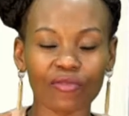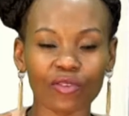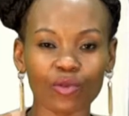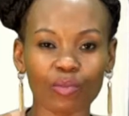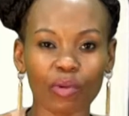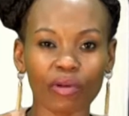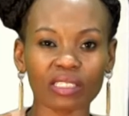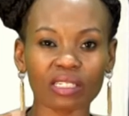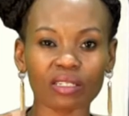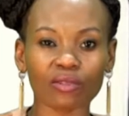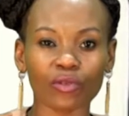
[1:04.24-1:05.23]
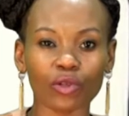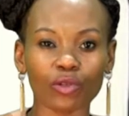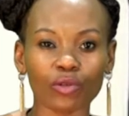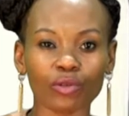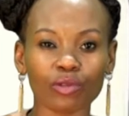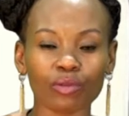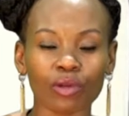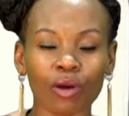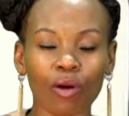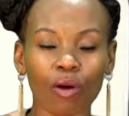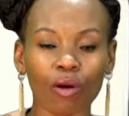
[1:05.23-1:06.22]
few pointers for you
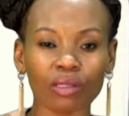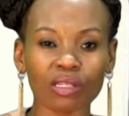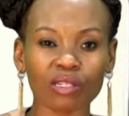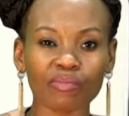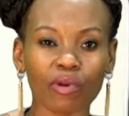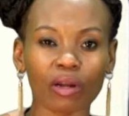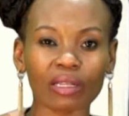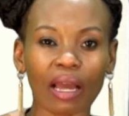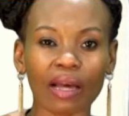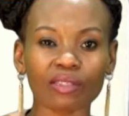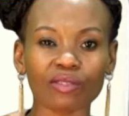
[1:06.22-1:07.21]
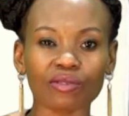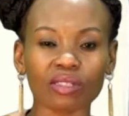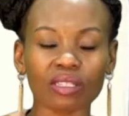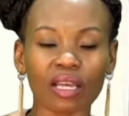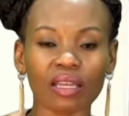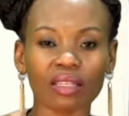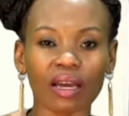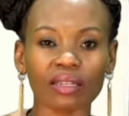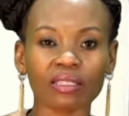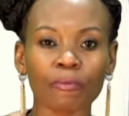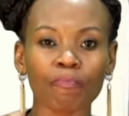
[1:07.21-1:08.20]
on this broadcast to say
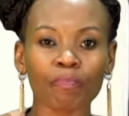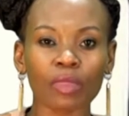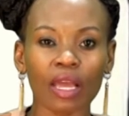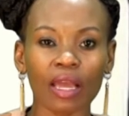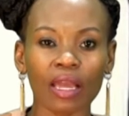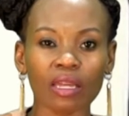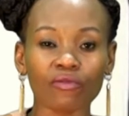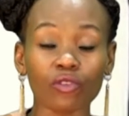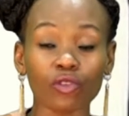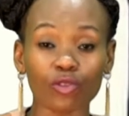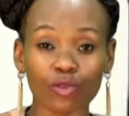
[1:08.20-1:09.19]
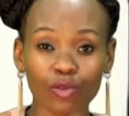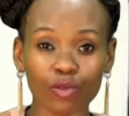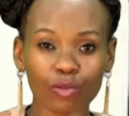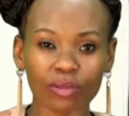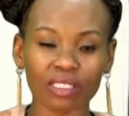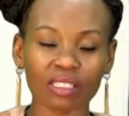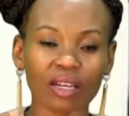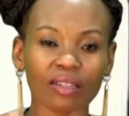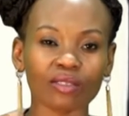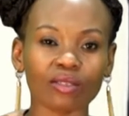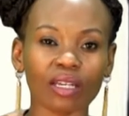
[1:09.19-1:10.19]
that if you do
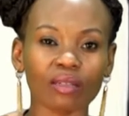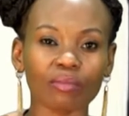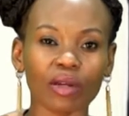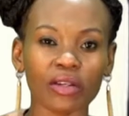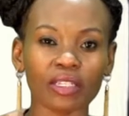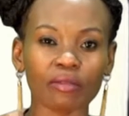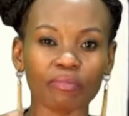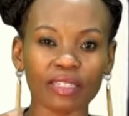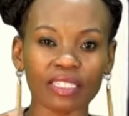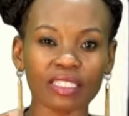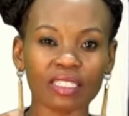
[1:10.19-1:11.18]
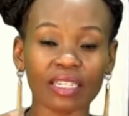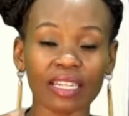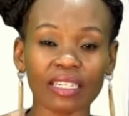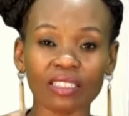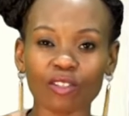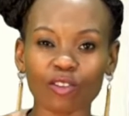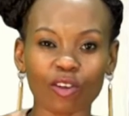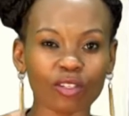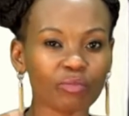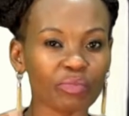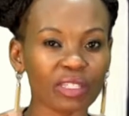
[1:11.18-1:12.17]
decide to get married, please let it
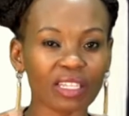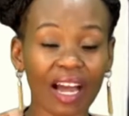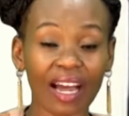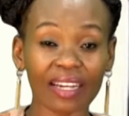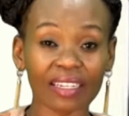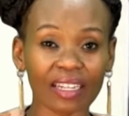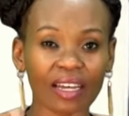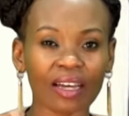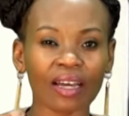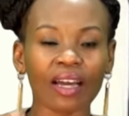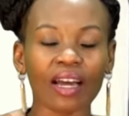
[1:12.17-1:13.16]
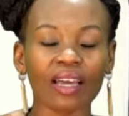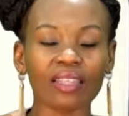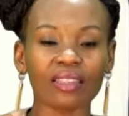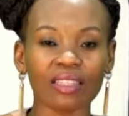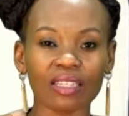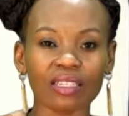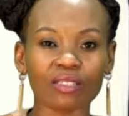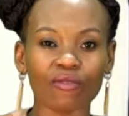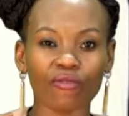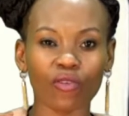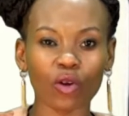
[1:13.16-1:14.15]
not be under
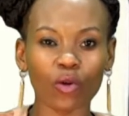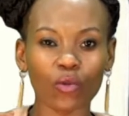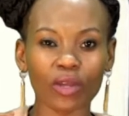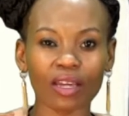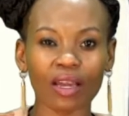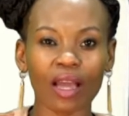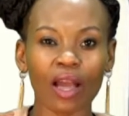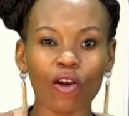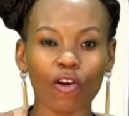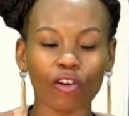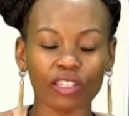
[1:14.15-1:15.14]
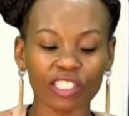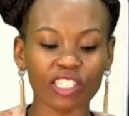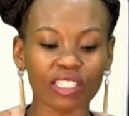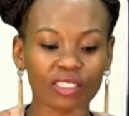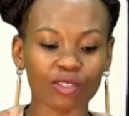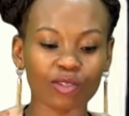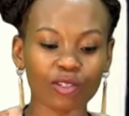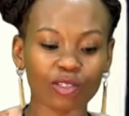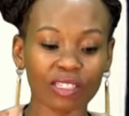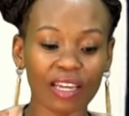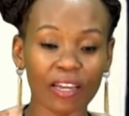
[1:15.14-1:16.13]
these following conditions. So
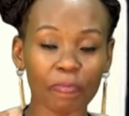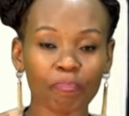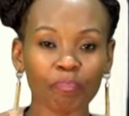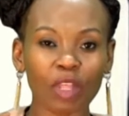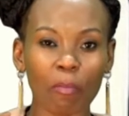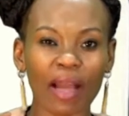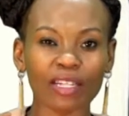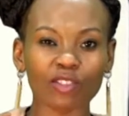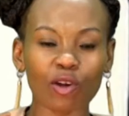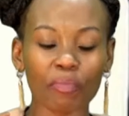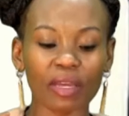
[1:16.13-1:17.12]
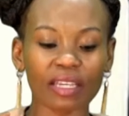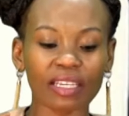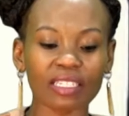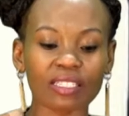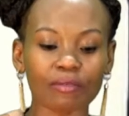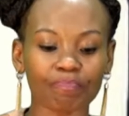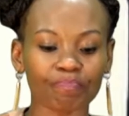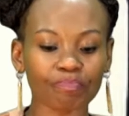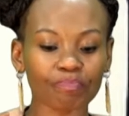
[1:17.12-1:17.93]
today, my topic is